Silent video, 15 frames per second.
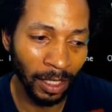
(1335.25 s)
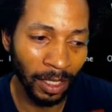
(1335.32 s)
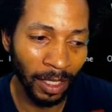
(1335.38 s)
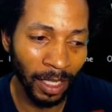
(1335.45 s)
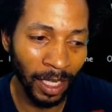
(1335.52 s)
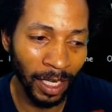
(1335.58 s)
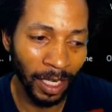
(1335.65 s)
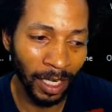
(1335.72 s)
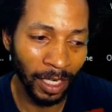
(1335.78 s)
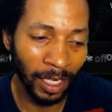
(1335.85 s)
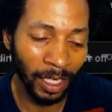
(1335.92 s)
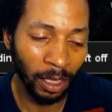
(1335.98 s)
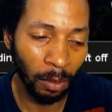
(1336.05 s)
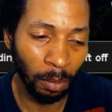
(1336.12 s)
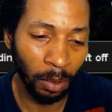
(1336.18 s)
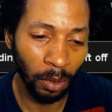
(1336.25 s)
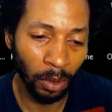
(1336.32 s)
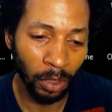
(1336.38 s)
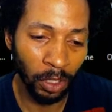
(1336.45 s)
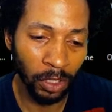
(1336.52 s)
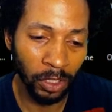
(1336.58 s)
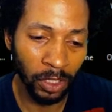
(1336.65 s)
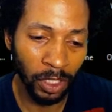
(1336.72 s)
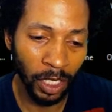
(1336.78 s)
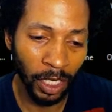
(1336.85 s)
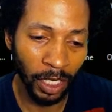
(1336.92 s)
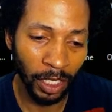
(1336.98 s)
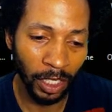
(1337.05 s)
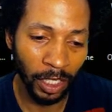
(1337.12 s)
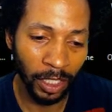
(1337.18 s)
and then hit the pause and
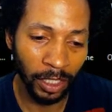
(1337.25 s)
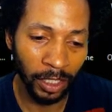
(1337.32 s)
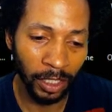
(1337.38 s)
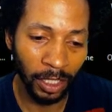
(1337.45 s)
click done.